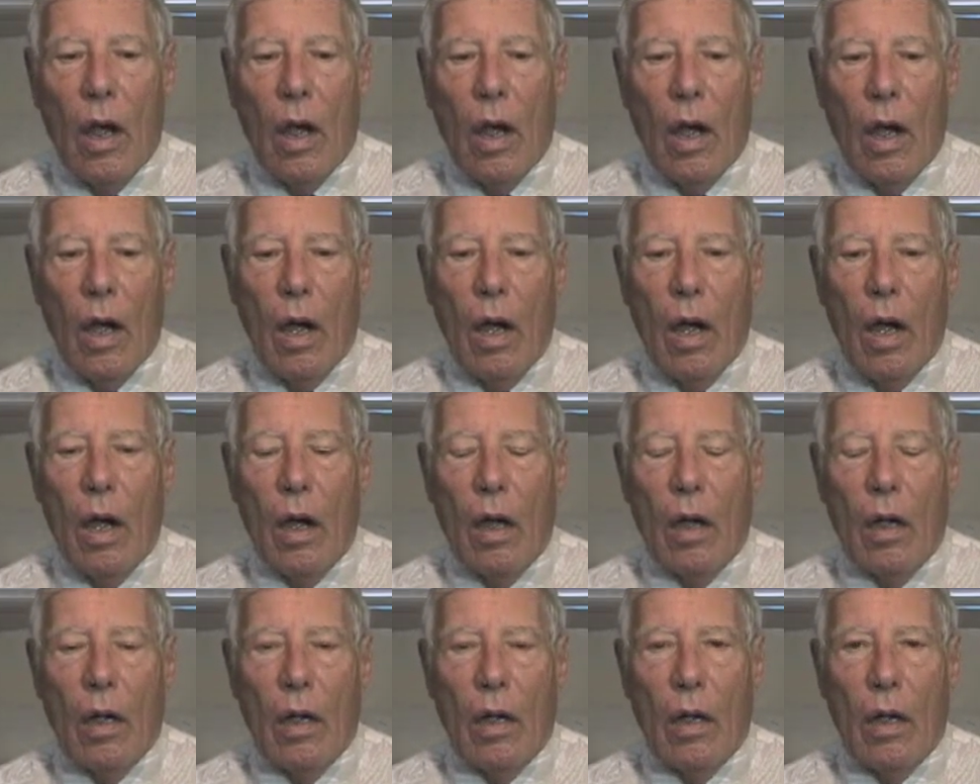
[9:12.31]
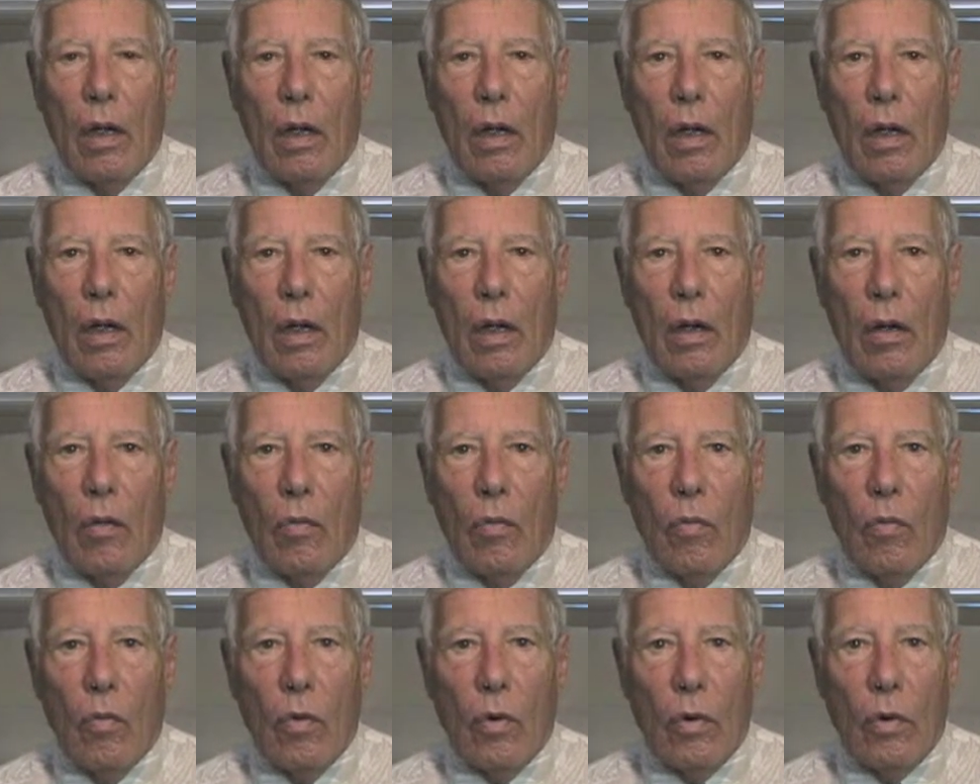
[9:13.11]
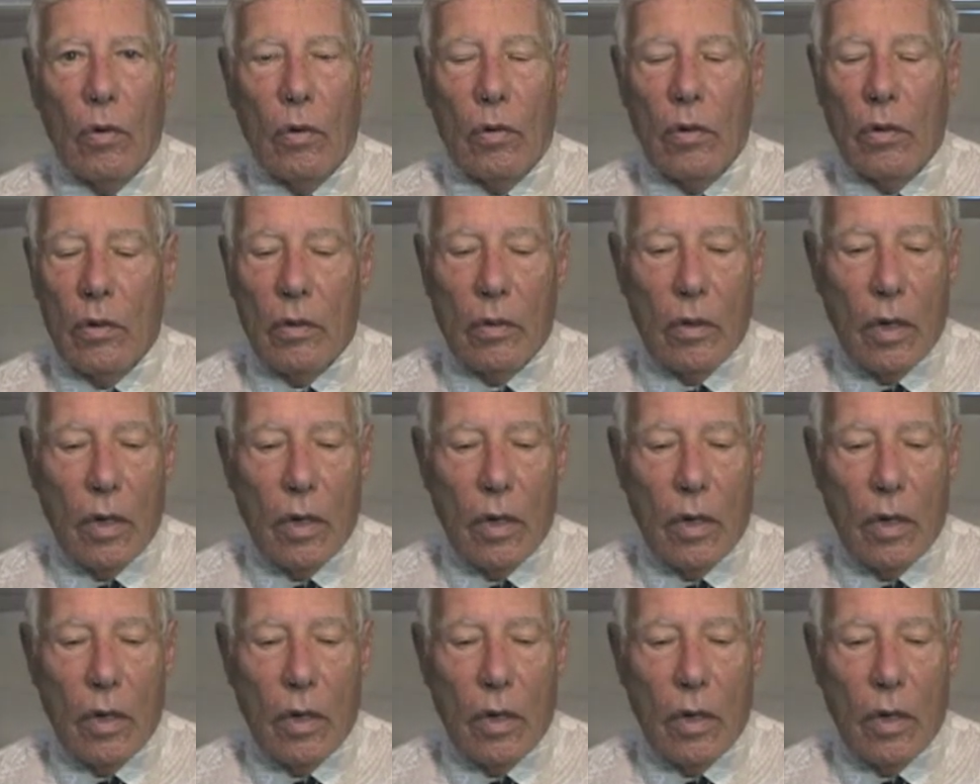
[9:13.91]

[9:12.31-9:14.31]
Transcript: were